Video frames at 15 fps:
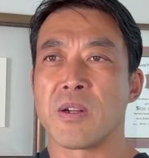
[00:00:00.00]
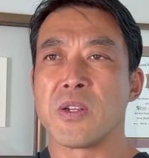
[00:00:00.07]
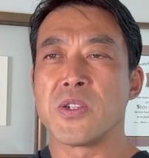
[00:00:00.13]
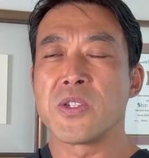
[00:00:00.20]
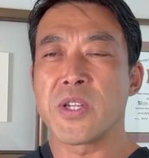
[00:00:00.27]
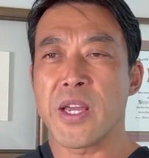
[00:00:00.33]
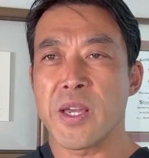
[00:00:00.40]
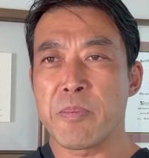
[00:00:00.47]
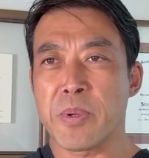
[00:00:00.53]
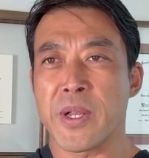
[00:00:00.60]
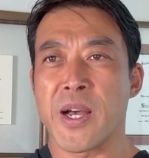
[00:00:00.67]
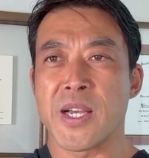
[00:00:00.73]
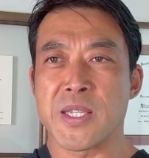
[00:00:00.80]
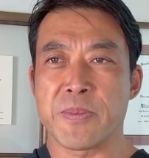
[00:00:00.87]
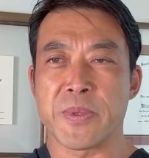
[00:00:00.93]

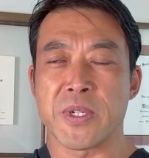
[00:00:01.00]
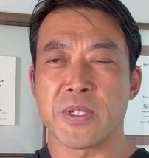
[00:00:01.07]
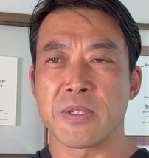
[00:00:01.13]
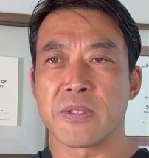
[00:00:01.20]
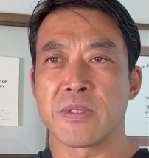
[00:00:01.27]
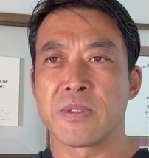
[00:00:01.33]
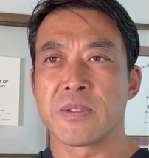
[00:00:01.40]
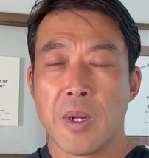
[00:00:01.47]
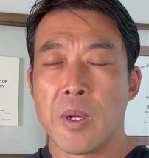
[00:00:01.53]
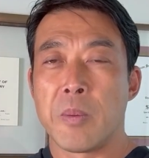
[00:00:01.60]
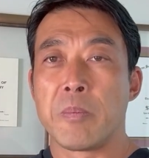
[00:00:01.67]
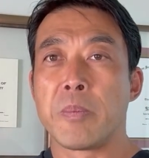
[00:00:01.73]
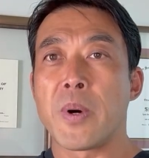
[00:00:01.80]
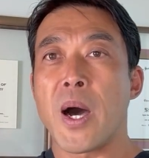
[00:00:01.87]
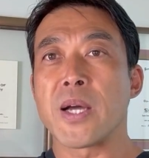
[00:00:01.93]
J-plasma,
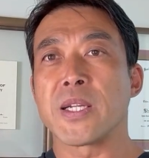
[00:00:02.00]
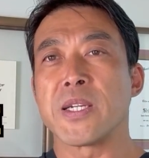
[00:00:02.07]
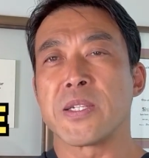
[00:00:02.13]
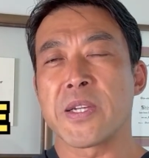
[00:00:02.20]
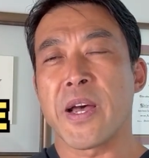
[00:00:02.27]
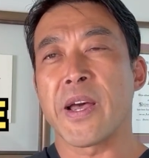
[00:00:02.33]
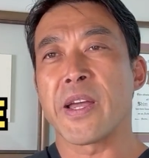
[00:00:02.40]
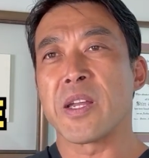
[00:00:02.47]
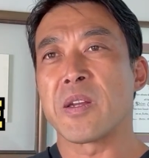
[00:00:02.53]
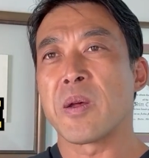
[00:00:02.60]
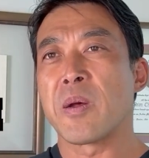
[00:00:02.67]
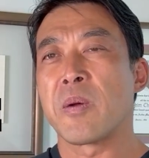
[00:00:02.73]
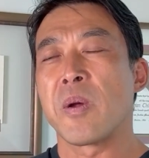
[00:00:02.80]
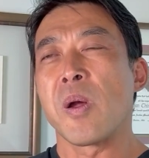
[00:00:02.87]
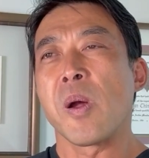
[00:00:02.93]
body tight,
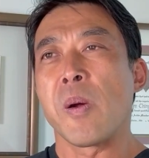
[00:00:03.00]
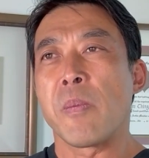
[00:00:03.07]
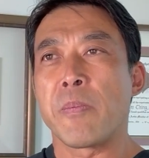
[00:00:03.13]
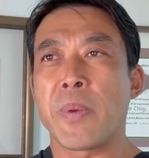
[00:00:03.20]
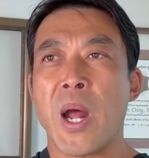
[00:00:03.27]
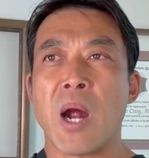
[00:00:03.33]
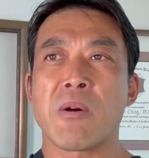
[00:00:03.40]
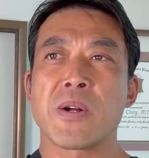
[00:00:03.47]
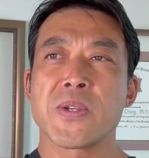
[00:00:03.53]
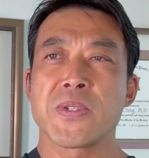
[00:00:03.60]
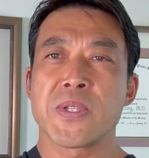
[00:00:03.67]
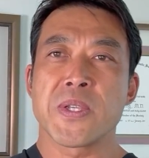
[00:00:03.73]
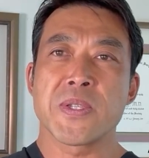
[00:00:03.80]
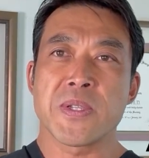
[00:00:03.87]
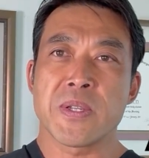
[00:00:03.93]

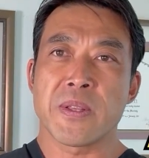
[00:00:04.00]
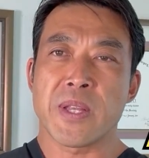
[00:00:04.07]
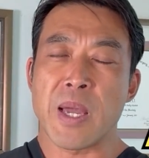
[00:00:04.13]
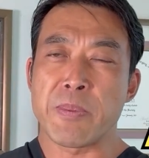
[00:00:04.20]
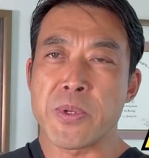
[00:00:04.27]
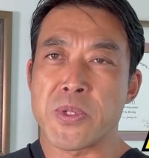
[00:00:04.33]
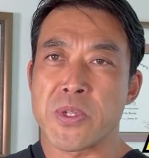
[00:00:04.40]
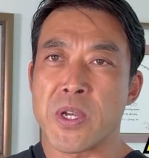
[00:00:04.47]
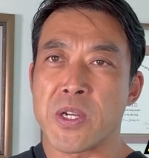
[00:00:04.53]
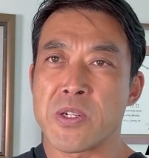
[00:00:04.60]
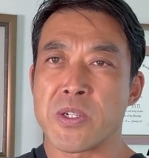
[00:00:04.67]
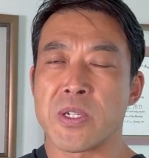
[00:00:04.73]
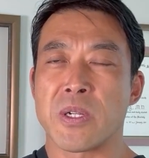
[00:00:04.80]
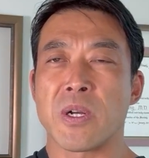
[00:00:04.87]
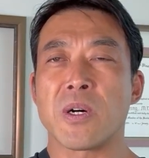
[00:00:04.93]
power-assisted
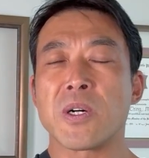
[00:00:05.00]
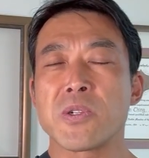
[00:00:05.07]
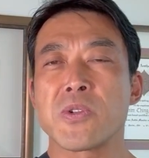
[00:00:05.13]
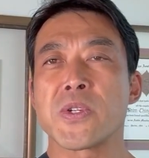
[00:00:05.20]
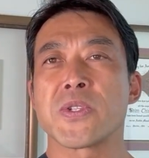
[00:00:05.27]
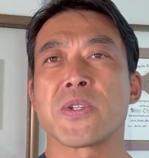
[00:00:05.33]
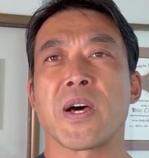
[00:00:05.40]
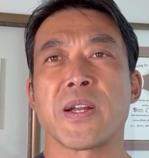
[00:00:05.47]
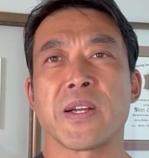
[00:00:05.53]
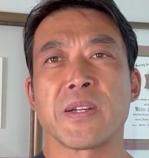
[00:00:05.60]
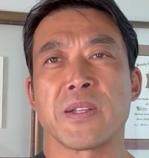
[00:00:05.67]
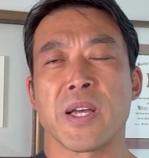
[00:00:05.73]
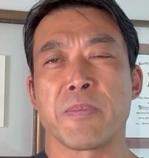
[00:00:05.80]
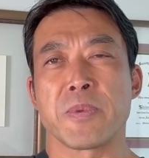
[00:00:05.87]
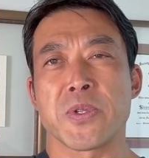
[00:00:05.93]
liposuction, ultrasonic
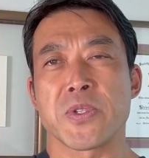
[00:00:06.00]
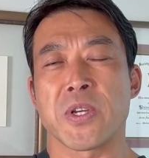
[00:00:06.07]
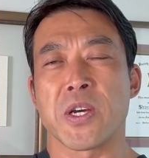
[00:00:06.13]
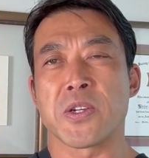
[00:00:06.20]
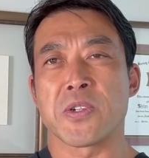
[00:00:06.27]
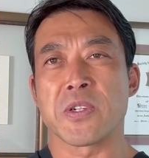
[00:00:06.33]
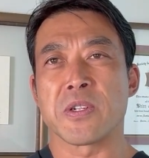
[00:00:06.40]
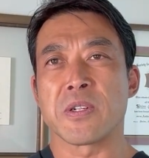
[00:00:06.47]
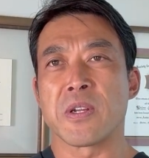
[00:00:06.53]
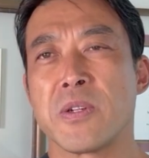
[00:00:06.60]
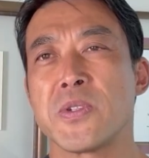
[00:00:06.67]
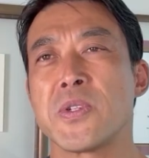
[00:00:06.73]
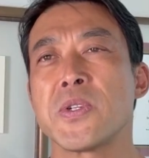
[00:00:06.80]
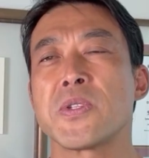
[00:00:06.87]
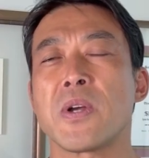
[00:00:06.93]
liposuction.
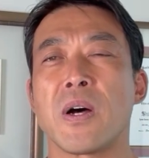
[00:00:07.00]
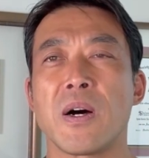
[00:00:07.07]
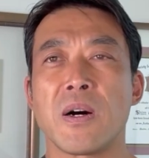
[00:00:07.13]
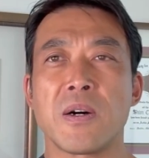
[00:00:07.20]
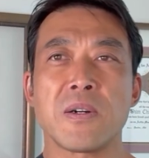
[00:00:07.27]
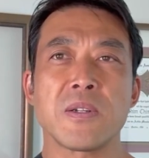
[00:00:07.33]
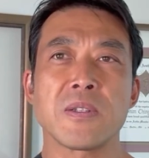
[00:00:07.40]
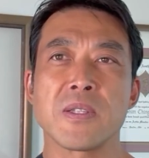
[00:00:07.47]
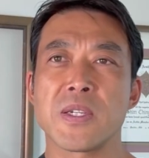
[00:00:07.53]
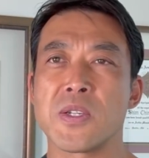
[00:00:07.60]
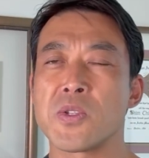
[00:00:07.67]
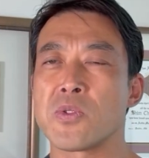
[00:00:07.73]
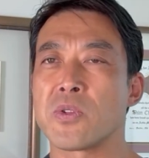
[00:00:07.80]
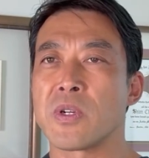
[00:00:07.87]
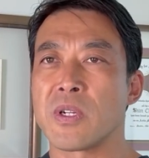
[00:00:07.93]
There's just all
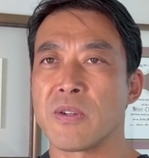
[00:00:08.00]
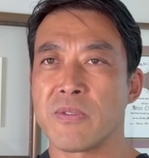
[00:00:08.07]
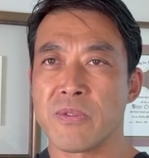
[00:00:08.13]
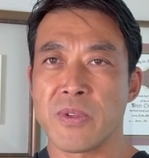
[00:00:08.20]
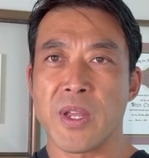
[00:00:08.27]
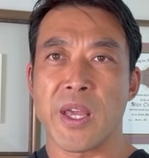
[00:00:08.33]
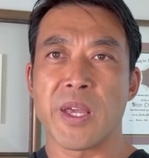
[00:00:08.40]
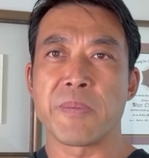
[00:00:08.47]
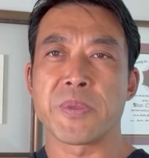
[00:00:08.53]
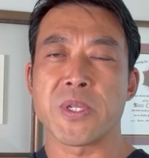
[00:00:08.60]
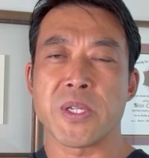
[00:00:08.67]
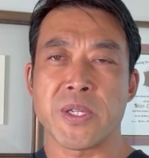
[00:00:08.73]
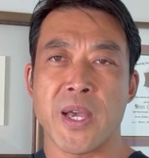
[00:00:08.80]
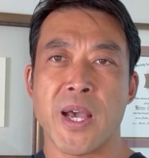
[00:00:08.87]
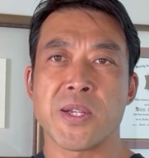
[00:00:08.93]
these sort of names
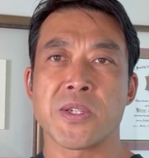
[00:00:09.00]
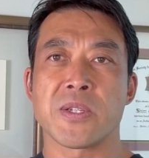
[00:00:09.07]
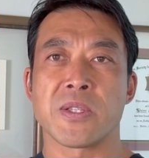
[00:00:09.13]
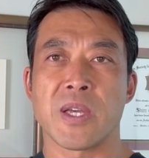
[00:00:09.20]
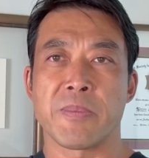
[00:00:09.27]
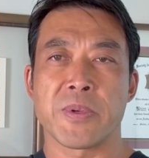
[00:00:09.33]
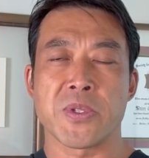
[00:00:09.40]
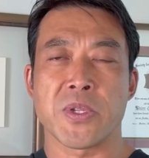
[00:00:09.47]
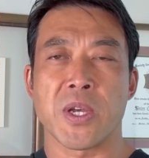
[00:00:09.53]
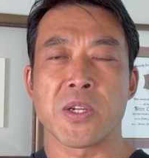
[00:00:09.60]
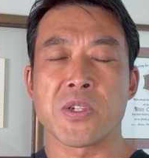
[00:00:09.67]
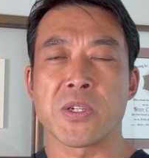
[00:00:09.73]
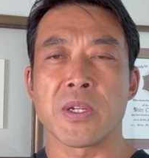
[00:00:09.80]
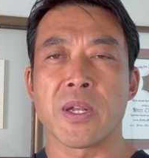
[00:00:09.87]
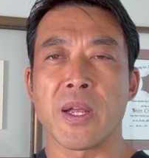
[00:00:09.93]
attached to
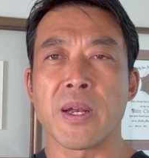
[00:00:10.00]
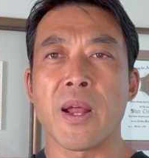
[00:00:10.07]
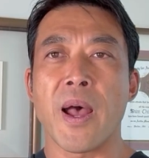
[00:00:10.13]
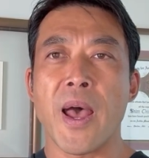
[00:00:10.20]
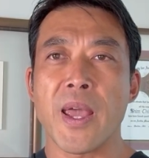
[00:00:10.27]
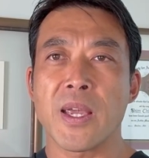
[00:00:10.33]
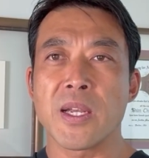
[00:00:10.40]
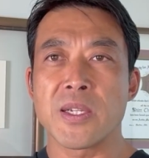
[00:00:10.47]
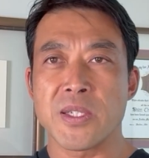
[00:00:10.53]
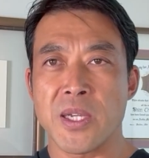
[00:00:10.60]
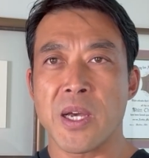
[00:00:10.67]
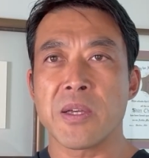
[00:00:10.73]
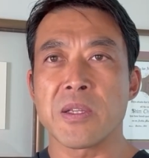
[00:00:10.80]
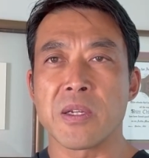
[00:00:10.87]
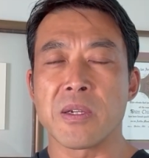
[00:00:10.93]
liposuction. And I can
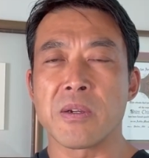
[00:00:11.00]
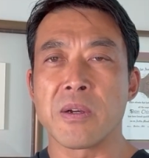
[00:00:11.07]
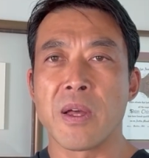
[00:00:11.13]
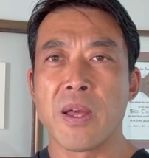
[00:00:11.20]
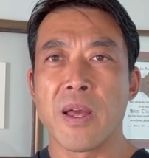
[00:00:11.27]
tell you